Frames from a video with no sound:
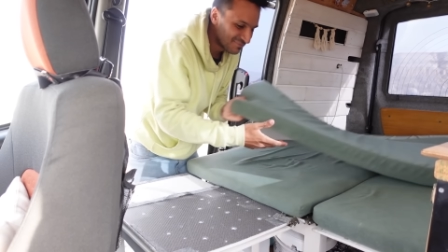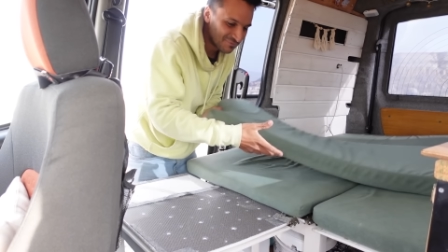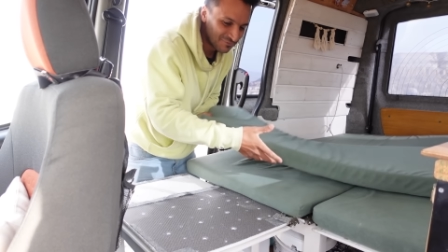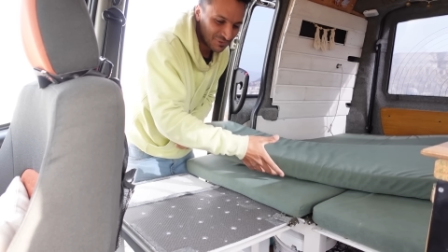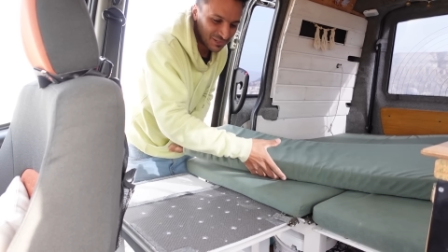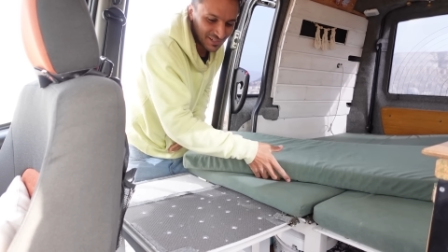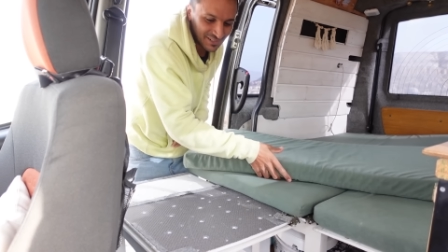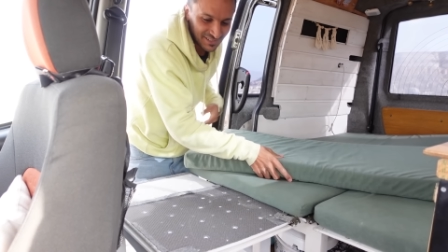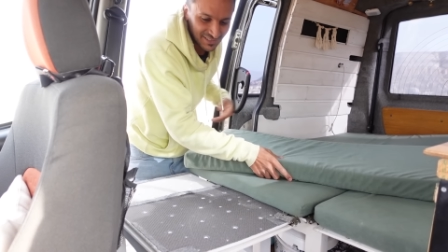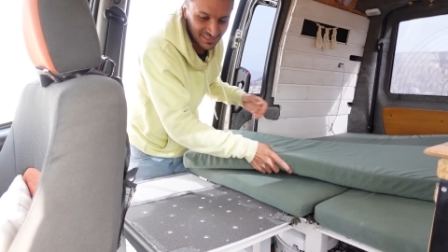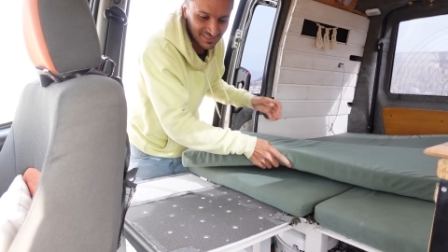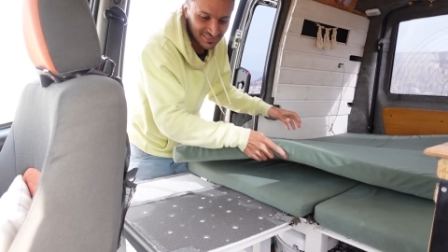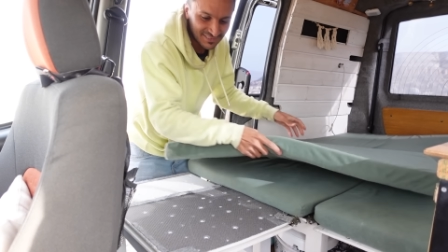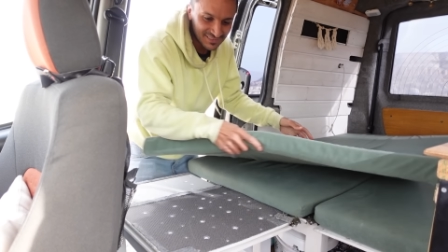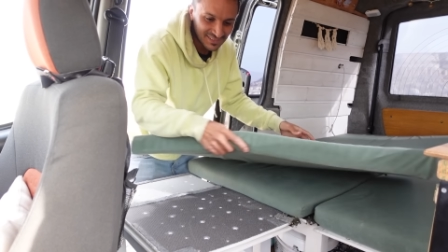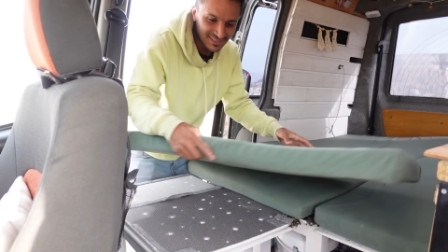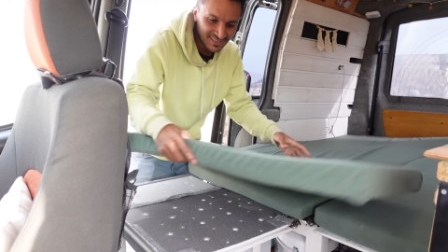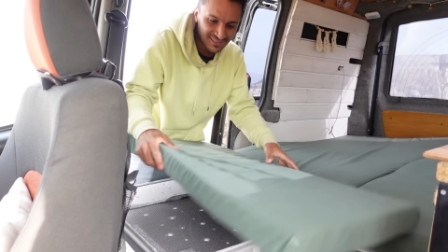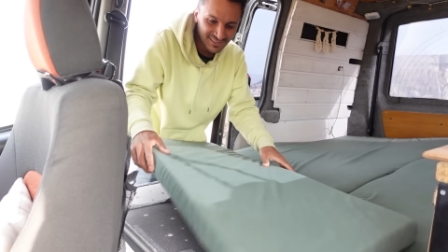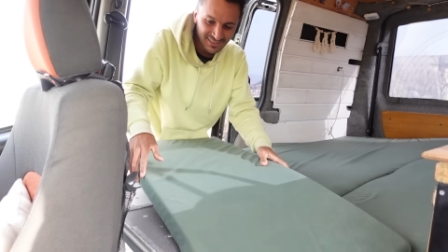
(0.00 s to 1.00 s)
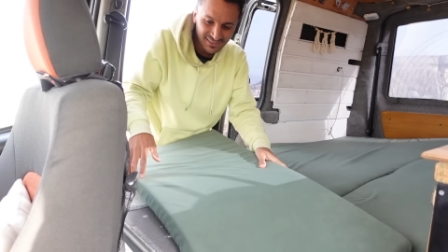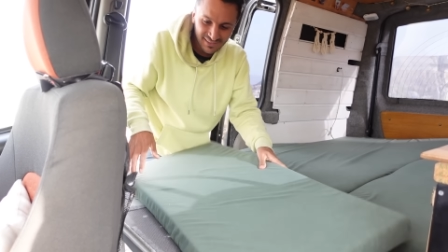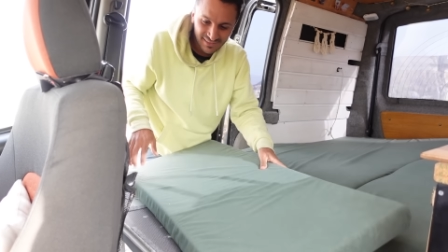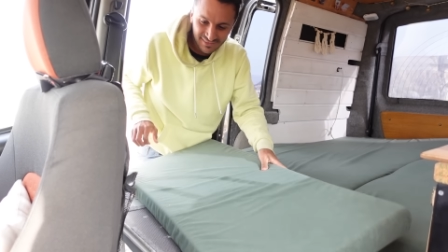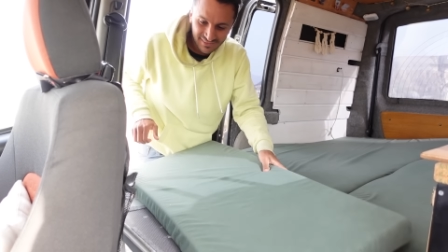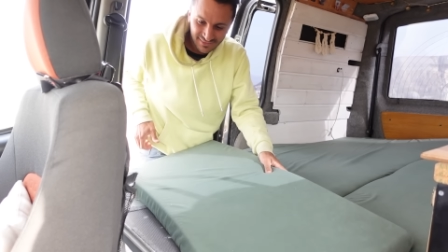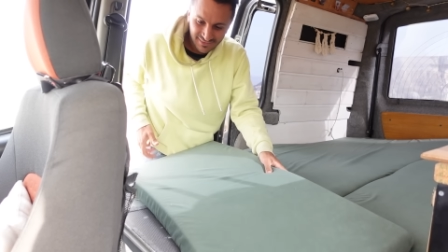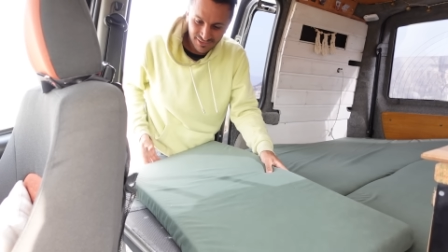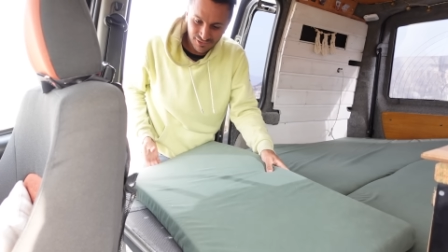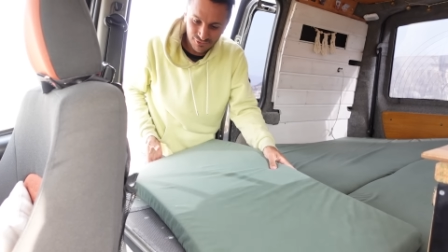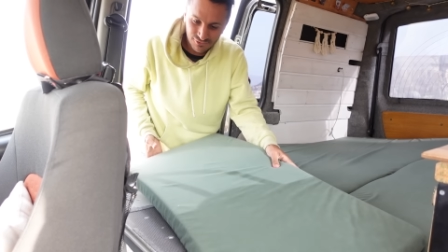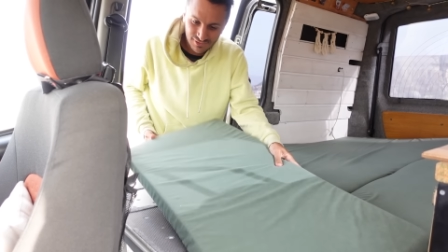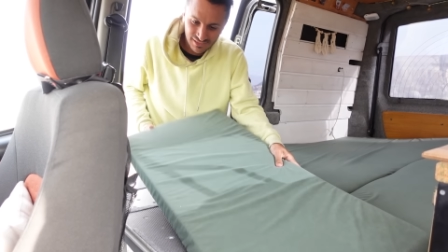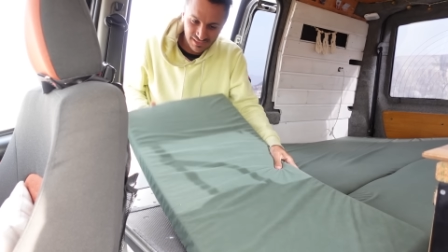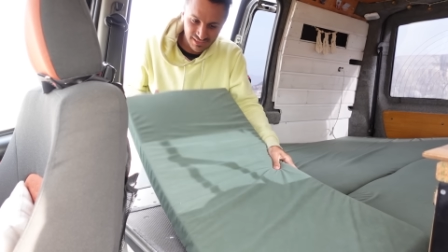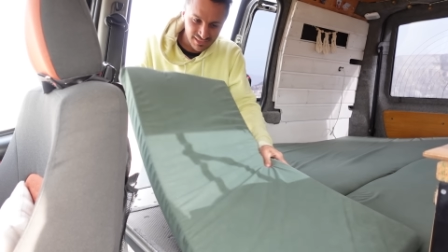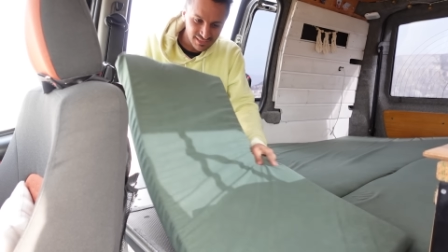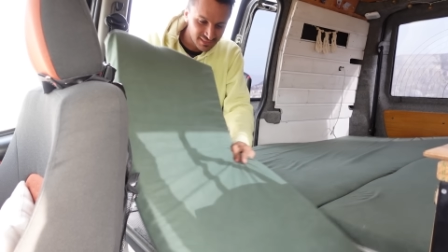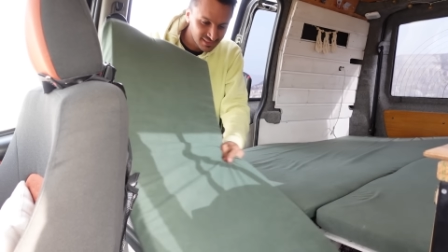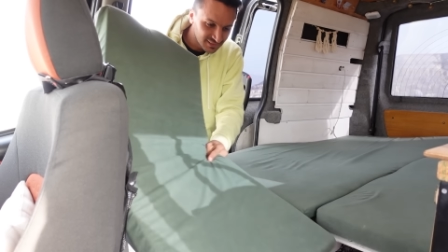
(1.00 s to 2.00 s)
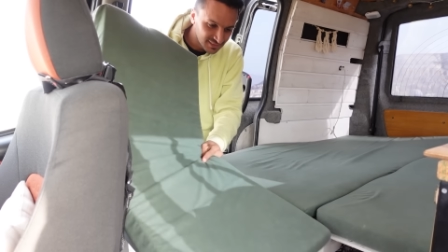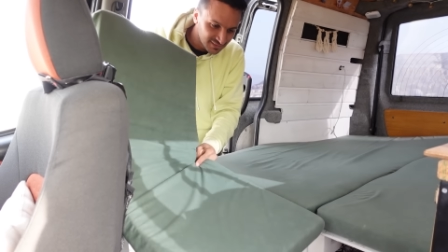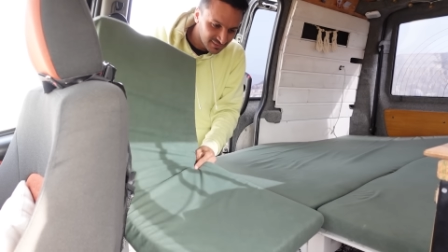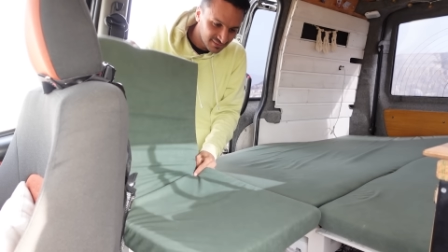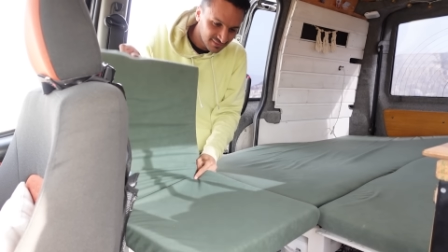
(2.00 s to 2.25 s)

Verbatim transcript: where usually